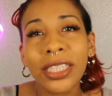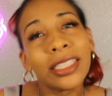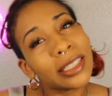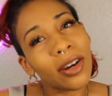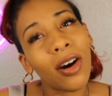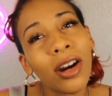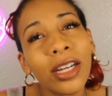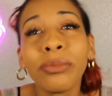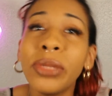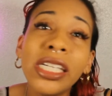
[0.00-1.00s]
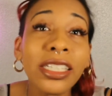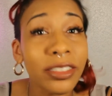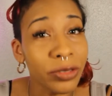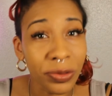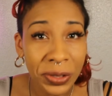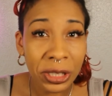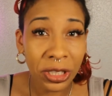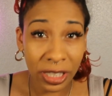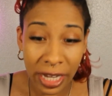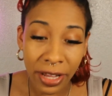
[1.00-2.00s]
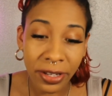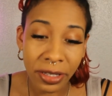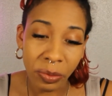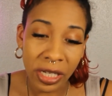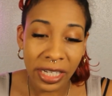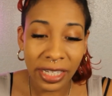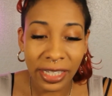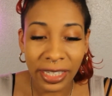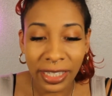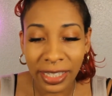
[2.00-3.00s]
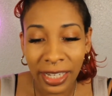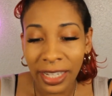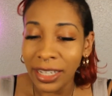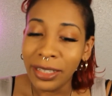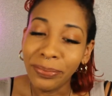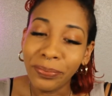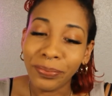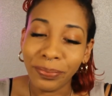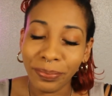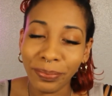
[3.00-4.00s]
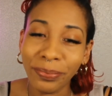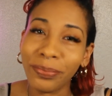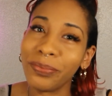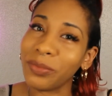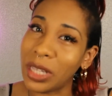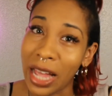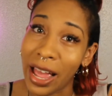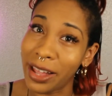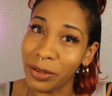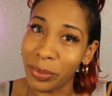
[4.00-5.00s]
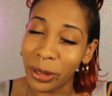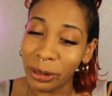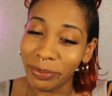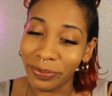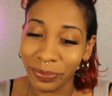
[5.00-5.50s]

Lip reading: this card being in reverse tells me is, I had to burp.